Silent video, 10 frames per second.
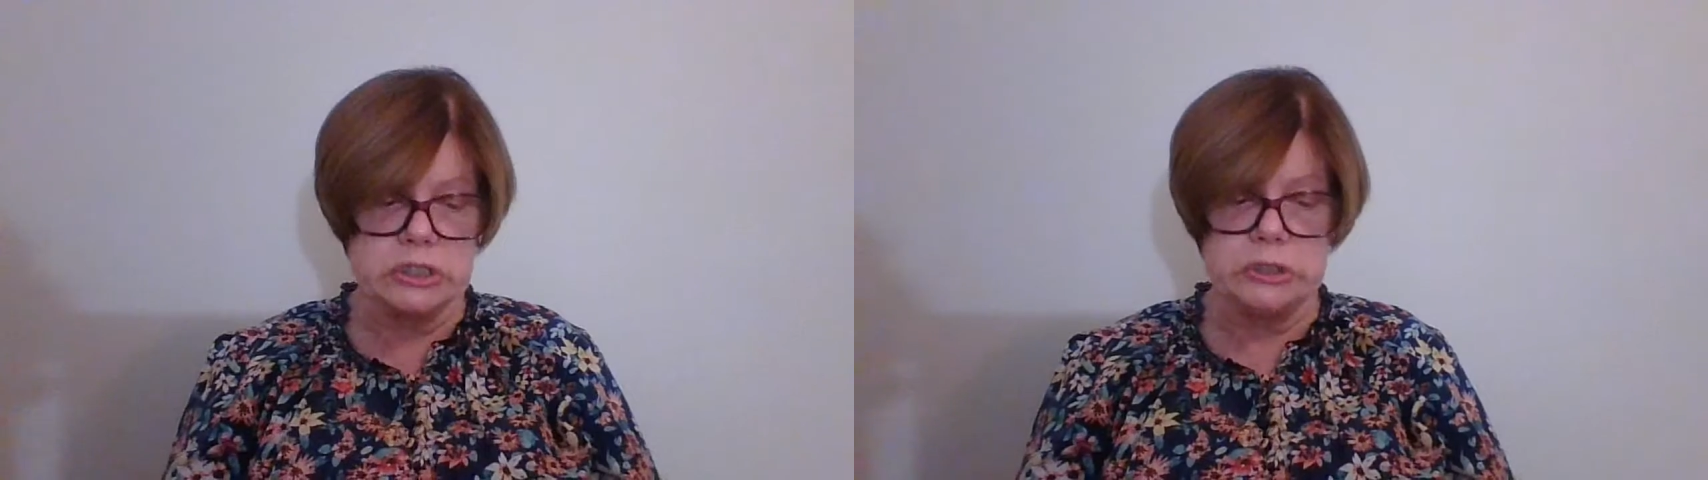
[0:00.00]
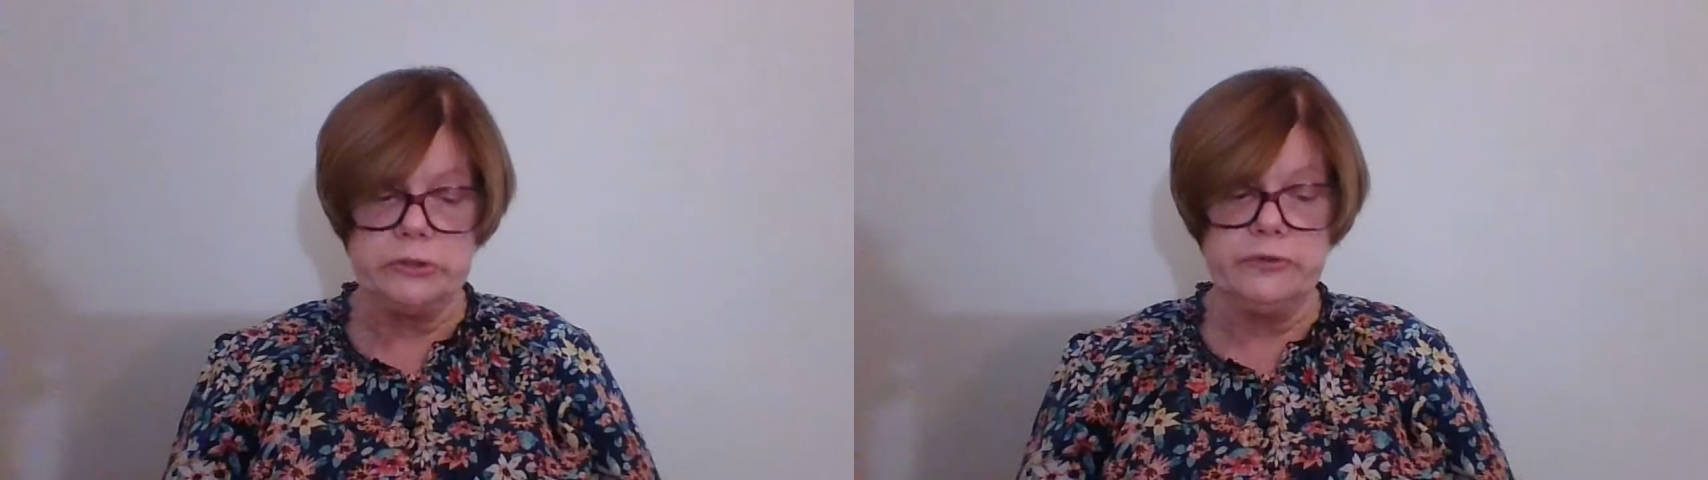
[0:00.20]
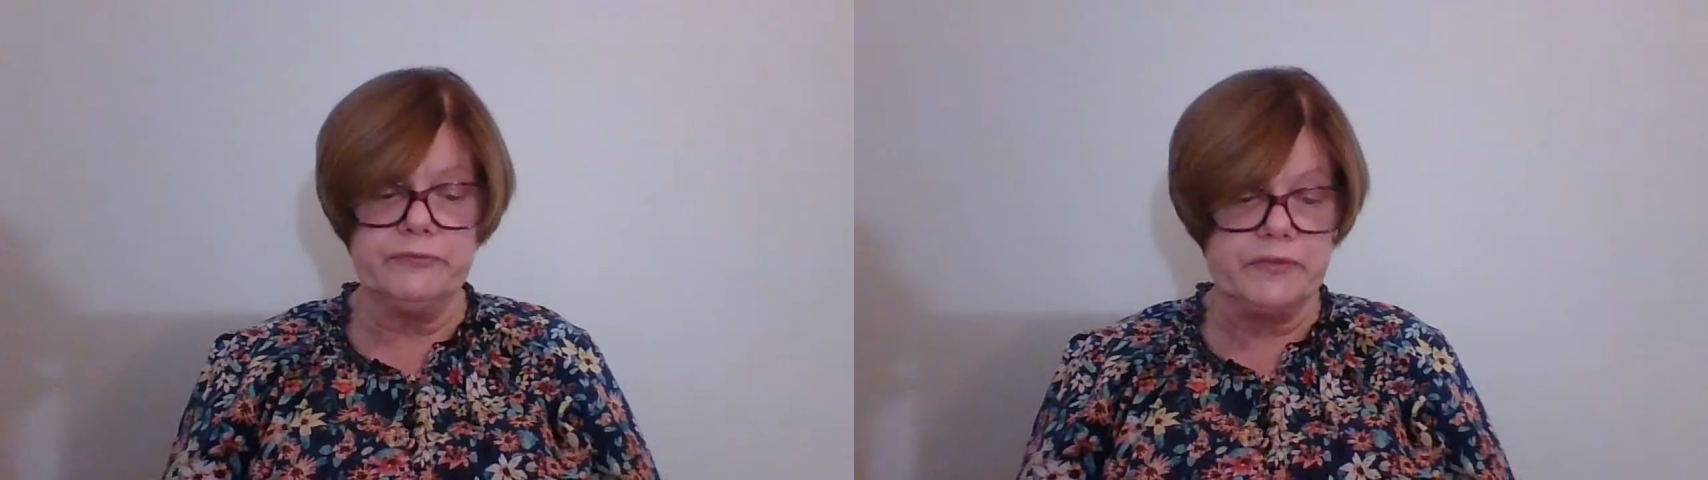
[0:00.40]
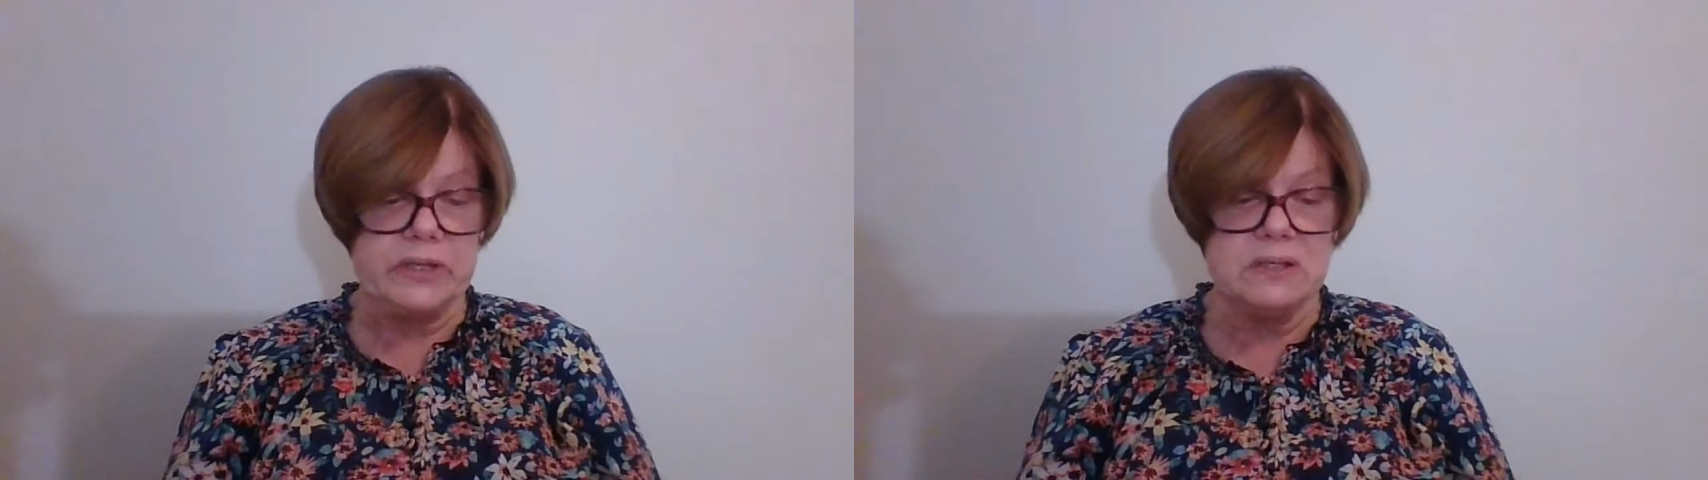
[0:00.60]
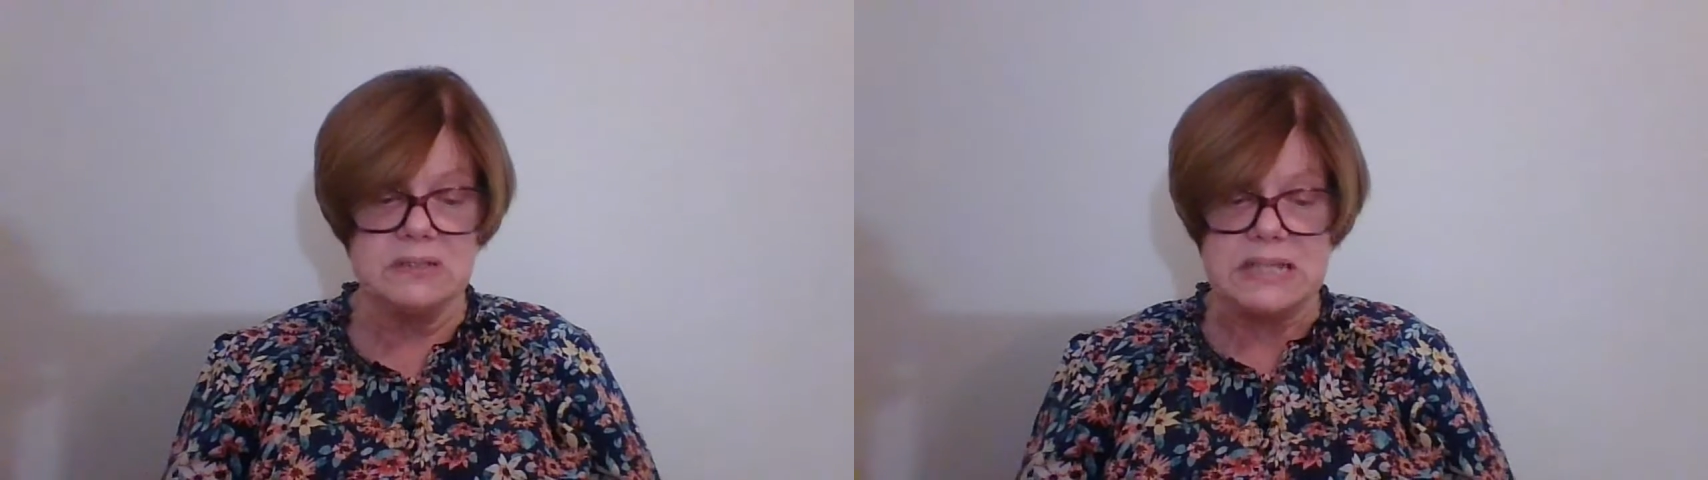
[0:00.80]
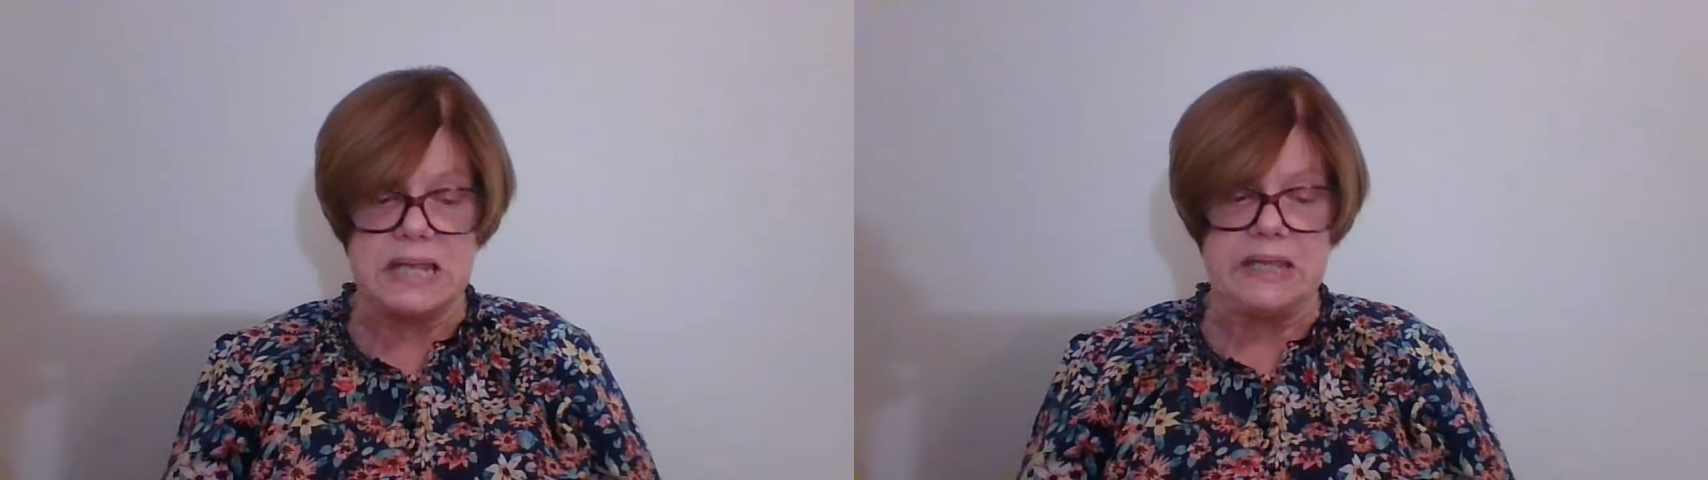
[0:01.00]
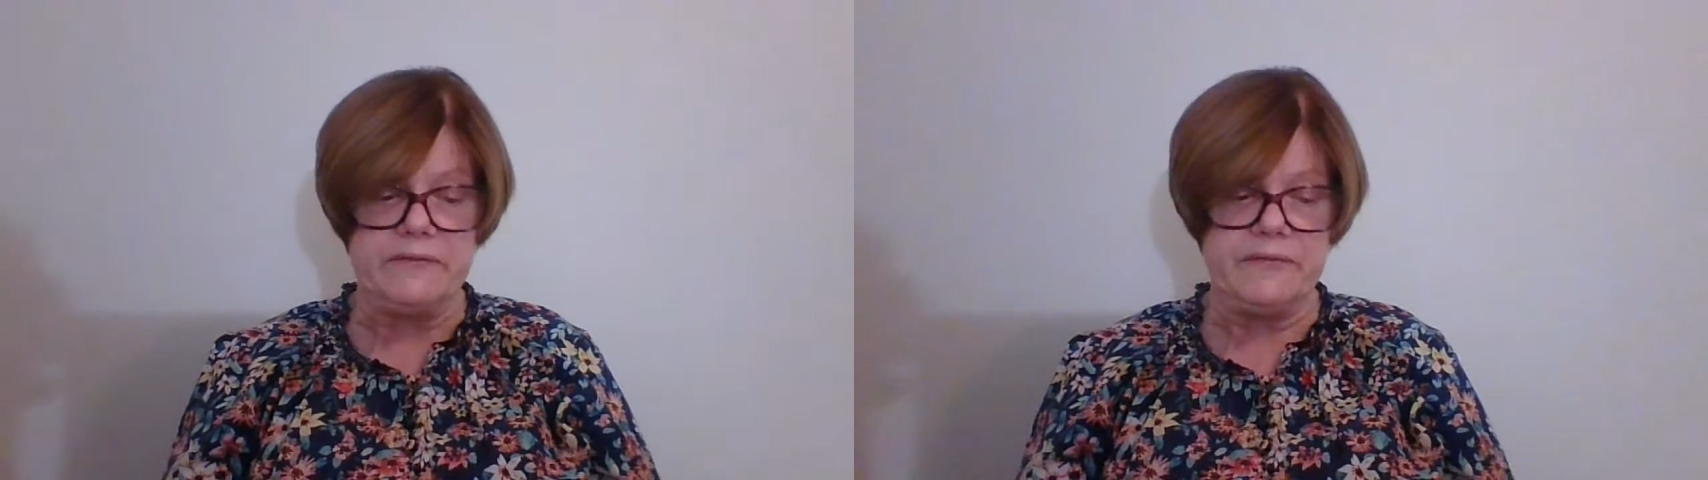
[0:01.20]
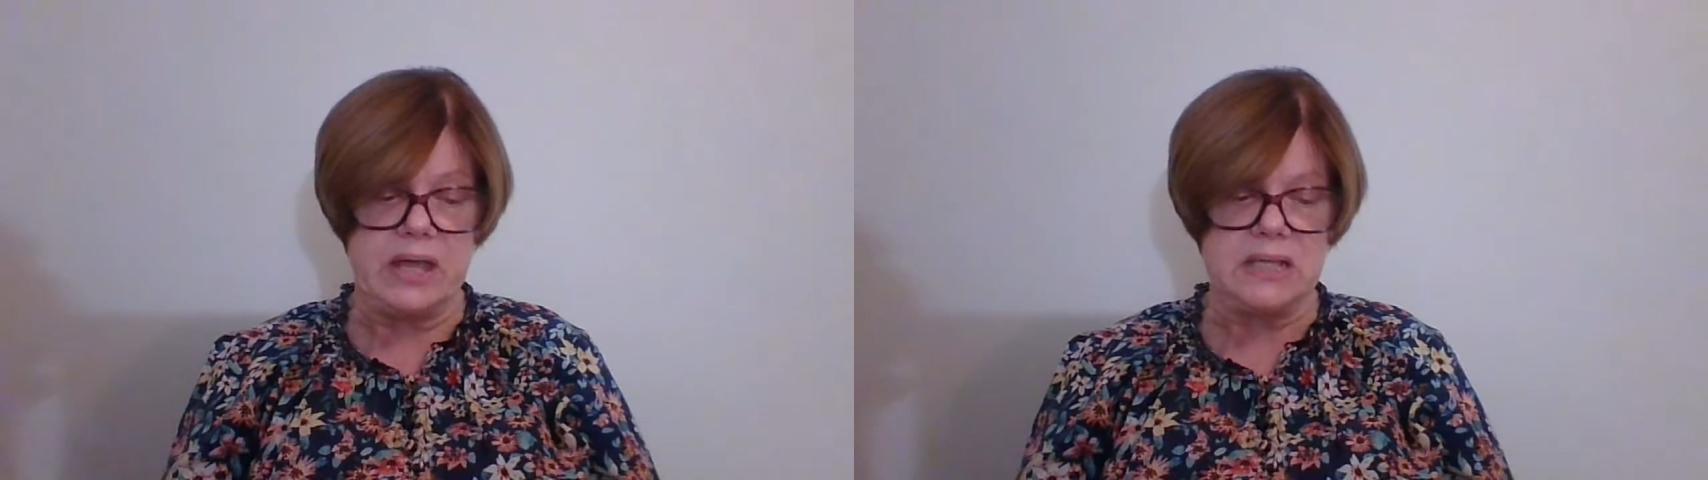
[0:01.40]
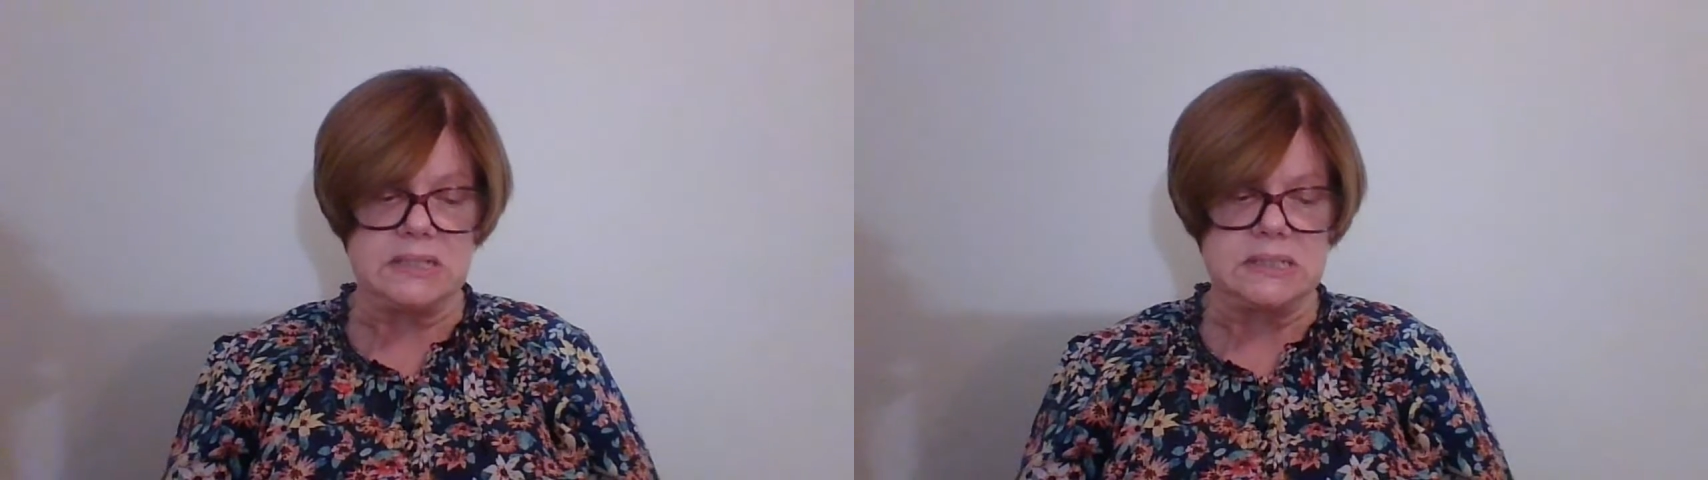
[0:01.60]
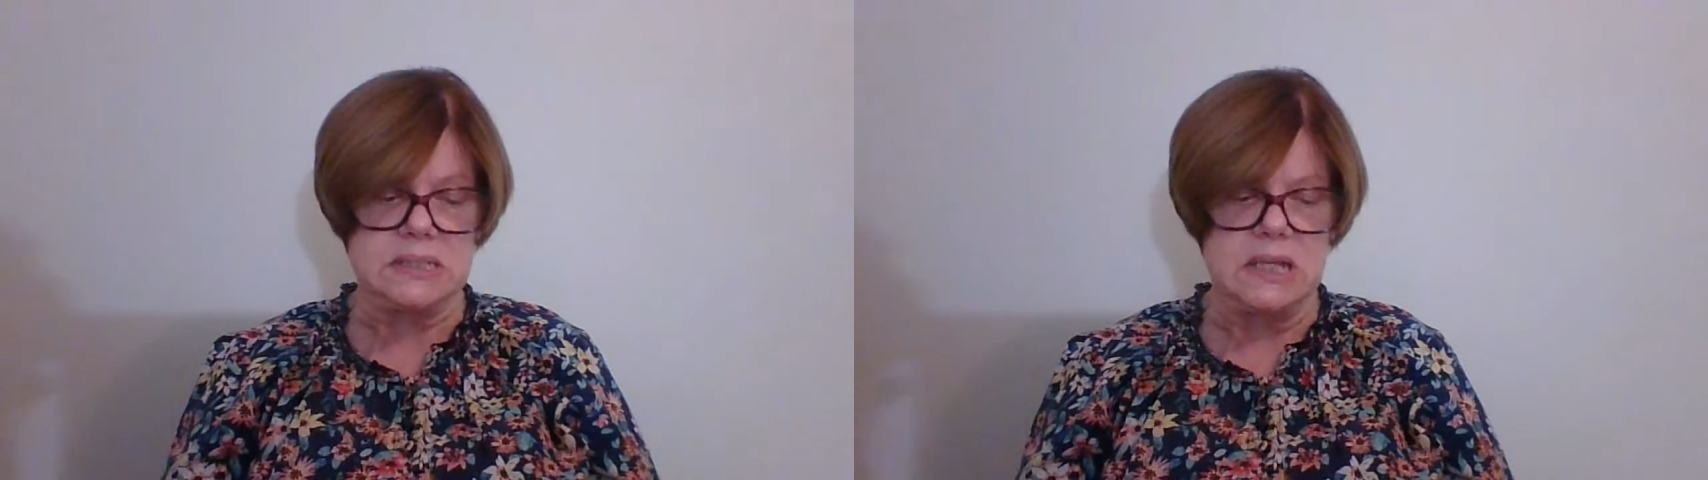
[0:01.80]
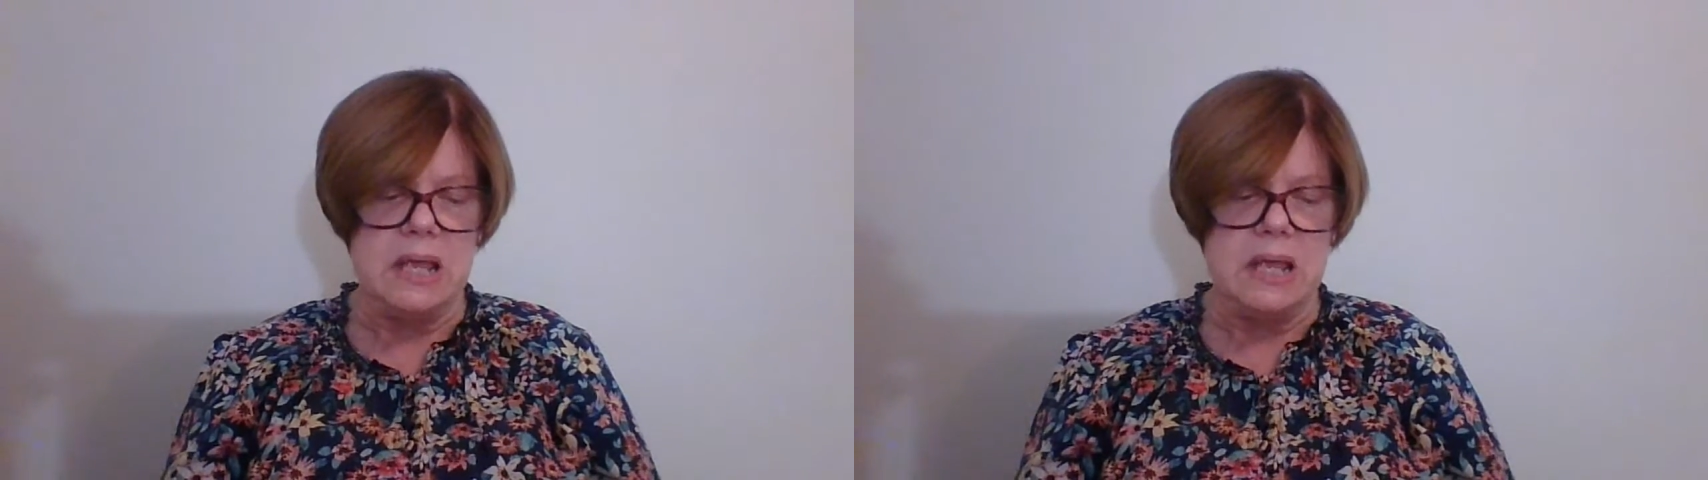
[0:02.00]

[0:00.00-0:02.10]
two field day events?